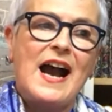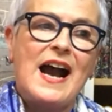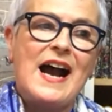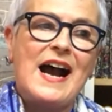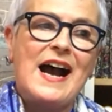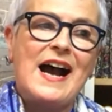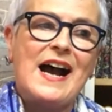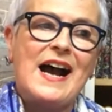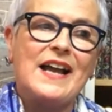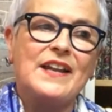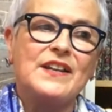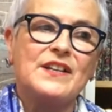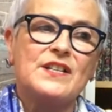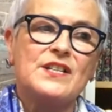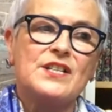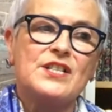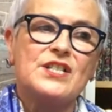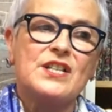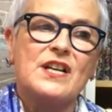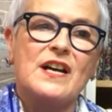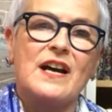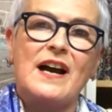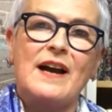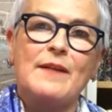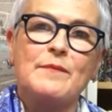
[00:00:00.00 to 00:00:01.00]
and
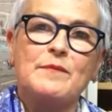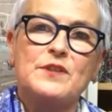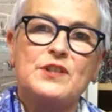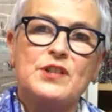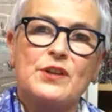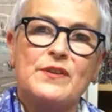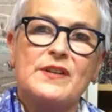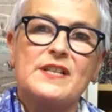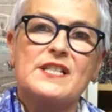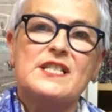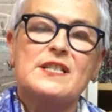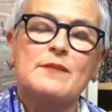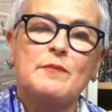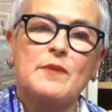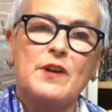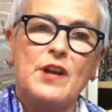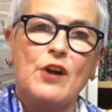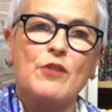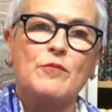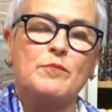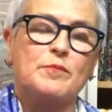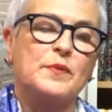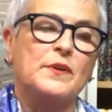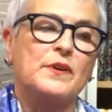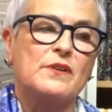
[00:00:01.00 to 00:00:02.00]
I'm doing some
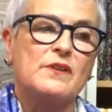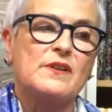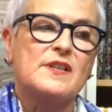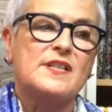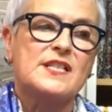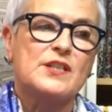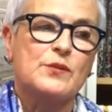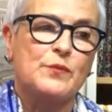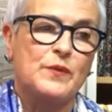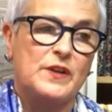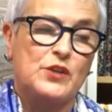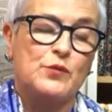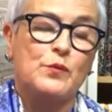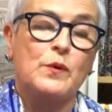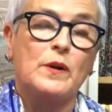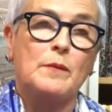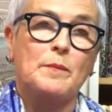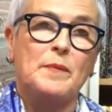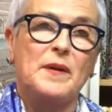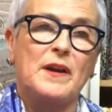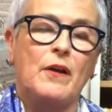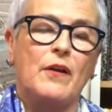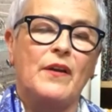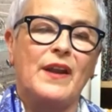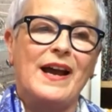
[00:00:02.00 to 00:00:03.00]
notebooks, which will
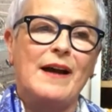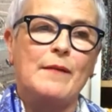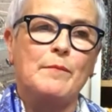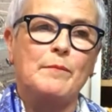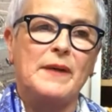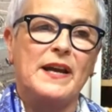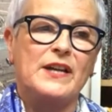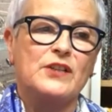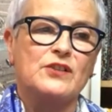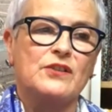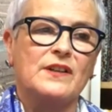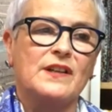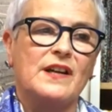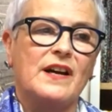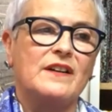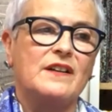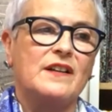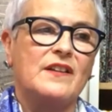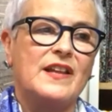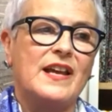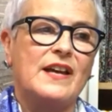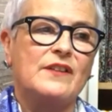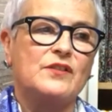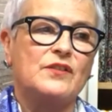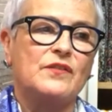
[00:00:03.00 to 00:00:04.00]
be on Handmade Online at
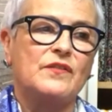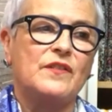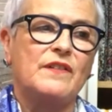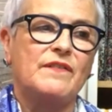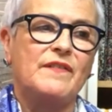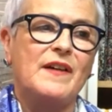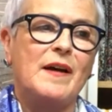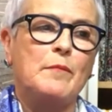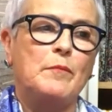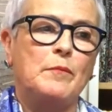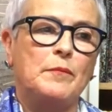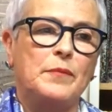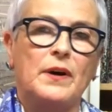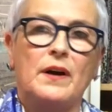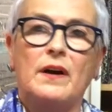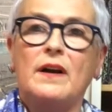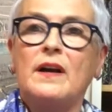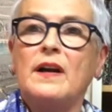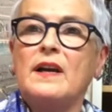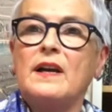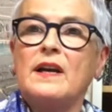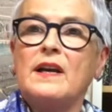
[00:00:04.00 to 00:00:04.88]
the end of November.